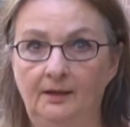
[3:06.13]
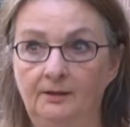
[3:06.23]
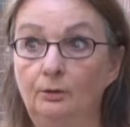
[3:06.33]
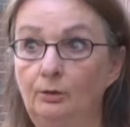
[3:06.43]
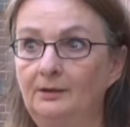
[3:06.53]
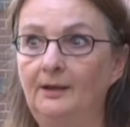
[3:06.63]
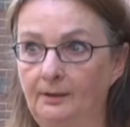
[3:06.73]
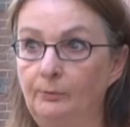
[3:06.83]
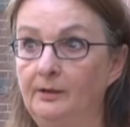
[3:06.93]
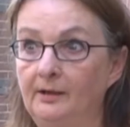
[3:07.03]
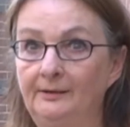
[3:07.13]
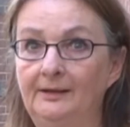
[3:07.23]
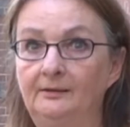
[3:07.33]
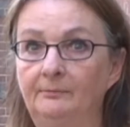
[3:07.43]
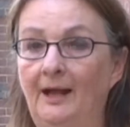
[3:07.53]
then look like we
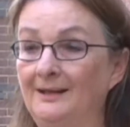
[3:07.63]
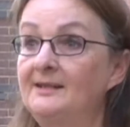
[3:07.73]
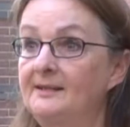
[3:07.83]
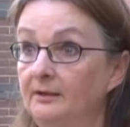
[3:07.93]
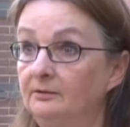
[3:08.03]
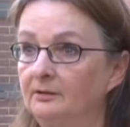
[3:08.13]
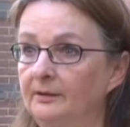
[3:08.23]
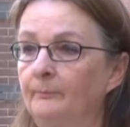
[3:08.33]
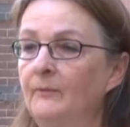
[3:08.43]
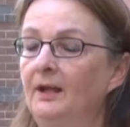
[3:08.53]
did accidentally.